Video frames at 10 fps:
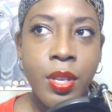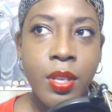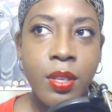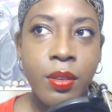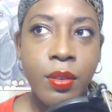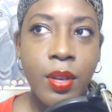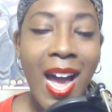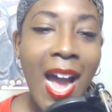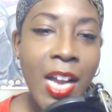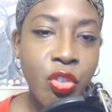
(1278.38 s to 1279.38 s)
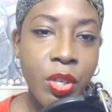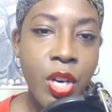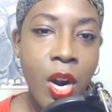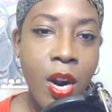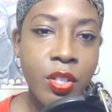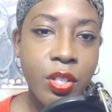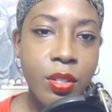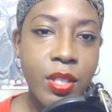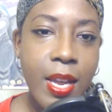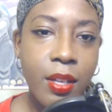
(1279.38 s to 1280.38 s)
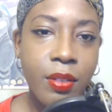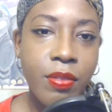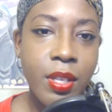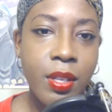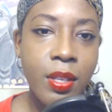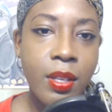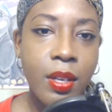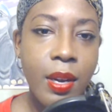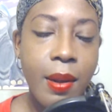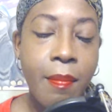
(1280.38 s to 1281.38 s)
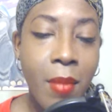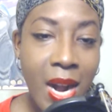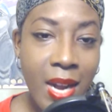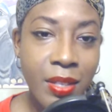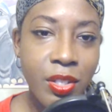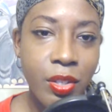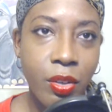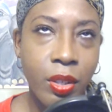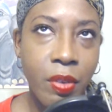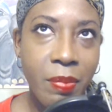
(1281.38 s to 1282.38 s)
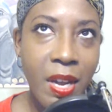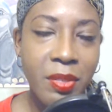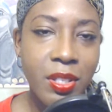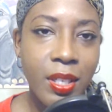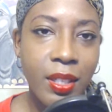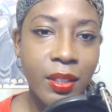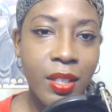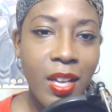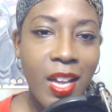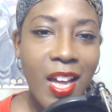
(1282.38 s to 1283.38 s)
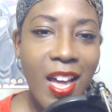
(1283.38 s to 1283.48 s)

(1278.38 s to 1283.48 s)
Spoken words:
The Hydra guards take the Mind Stone, if I'm not mistaken.